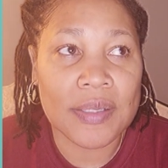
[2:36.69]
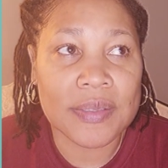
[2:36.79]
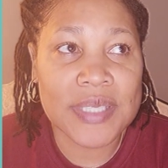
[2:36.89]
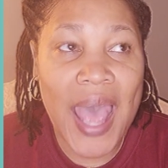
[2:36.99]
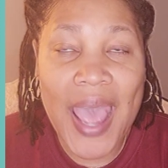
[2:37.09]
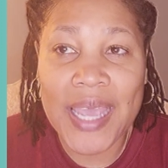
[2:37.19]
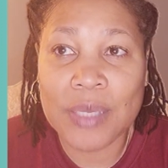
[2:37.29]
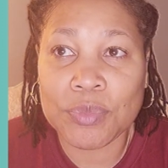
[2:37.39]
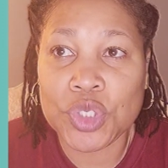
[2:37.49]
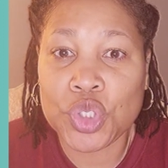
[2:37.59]

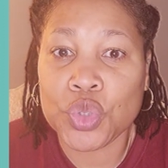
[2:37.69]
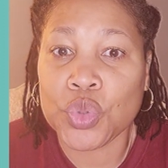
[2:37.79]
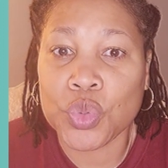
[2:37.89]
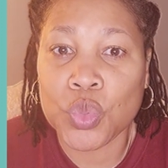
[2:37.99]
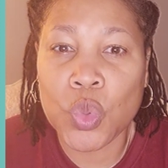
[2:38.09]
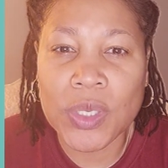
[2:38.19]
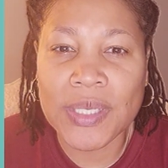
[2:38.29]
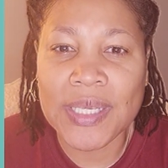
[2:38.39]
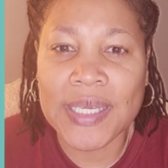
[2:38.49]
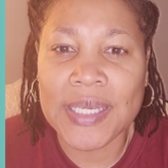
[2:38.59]
time to
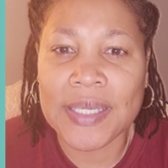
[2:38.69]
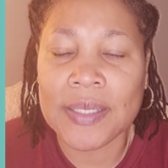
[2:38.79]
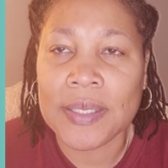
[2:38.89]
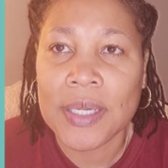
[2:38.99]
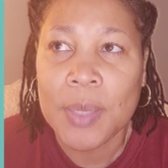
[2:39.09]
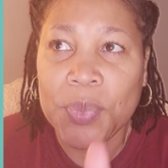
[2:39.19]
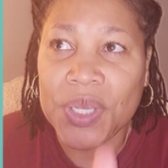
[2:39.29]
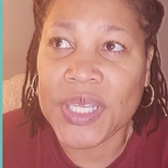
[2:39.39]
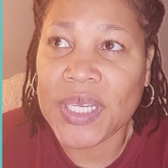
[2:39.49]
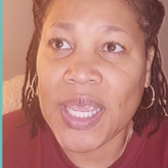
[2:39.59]
really
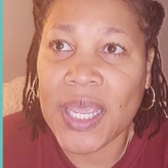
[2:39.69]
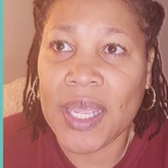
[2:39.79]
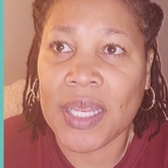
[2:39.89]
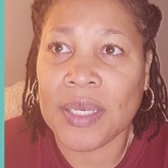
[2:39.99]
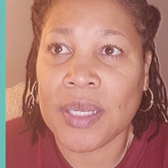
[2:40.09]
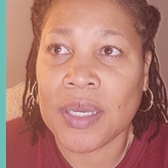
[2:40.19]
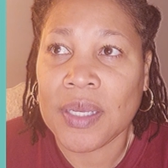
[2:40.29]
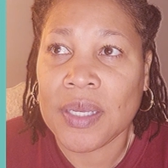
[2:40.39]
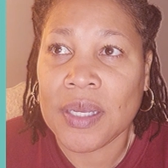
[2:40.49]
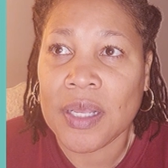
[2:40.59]
put in
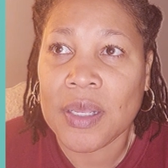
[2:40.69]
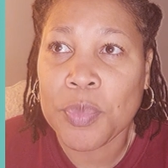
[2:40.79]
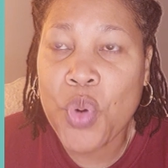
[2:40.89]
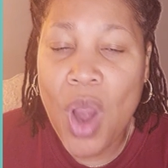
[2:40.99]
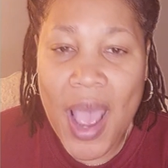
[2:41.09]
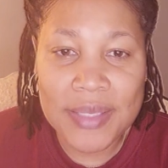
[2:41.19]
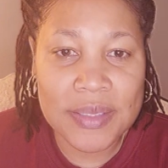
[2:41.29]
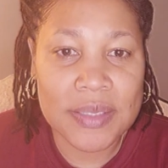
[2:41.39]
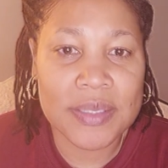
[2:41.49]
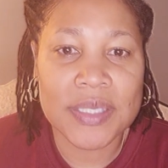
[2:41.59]

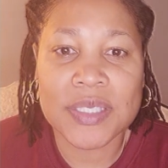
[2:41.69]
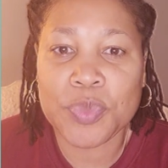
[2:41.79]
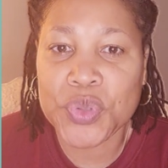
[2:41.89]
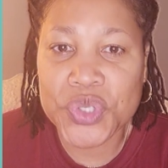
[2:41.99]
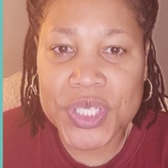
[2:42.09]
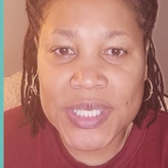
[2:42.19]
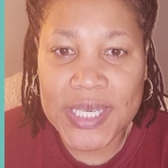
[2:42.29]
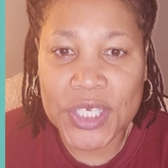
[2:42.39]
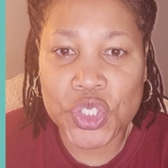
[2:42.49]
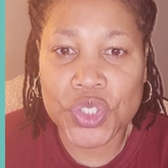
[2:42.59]
processes,
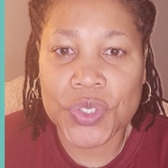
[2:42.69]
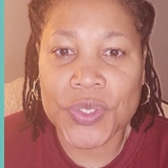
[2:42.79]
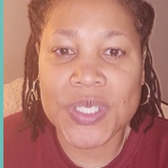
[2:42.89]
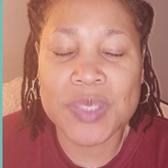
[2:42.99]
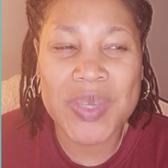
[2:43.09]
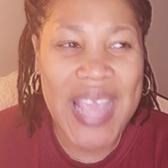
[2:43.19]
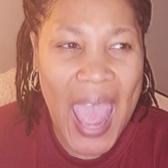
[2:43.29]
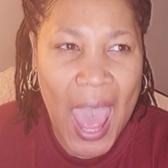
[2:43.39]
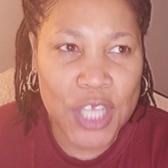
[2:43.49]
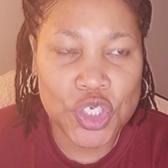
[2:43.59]
procedures, be
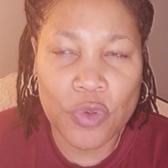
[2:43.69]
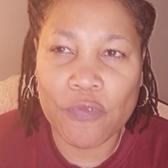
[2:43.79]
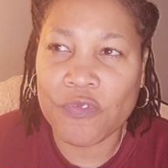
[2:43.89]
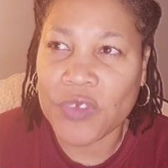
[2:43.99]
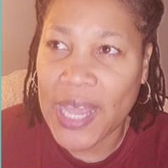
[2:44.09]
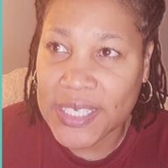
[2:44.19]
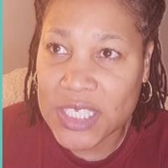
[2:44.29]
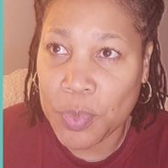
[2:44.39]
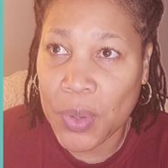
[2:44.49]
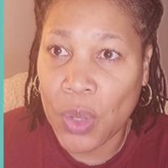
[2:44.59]
agile,
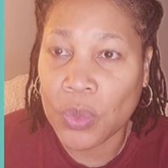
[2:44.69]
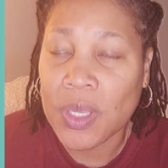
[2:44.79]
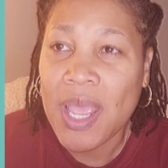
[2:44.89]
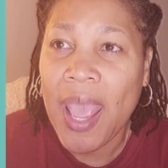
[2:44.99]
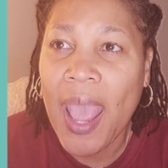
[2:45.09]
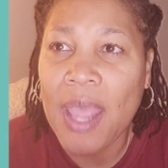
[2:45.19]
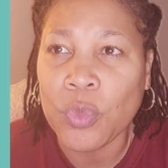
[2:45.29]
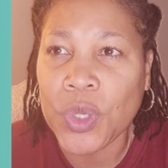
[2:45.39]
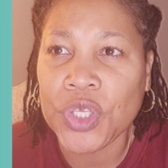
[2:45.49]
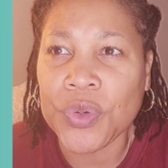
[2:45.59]
flexible. And
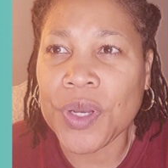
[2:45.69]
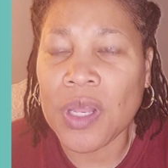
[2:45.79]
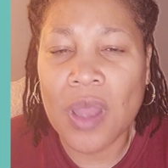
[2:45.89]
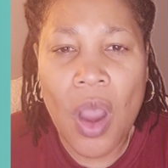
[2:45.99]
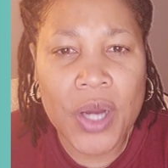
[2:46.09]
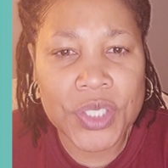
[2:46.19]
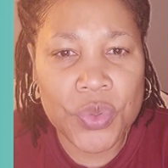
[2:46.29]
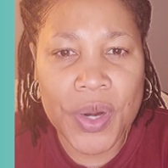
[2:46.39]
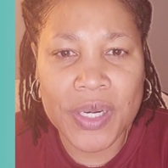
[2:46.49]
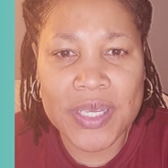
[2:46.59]
when you're in a large
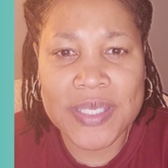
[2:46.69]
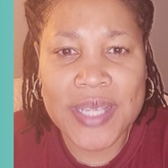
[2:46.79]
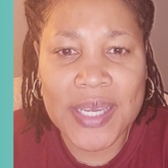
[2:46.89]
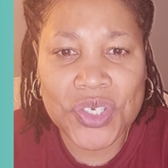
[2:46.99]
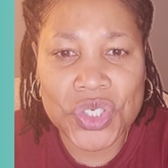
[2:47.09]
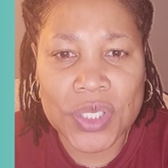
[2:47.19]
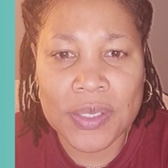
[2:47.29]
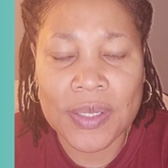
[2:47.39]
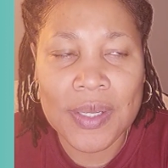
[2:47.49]
organization,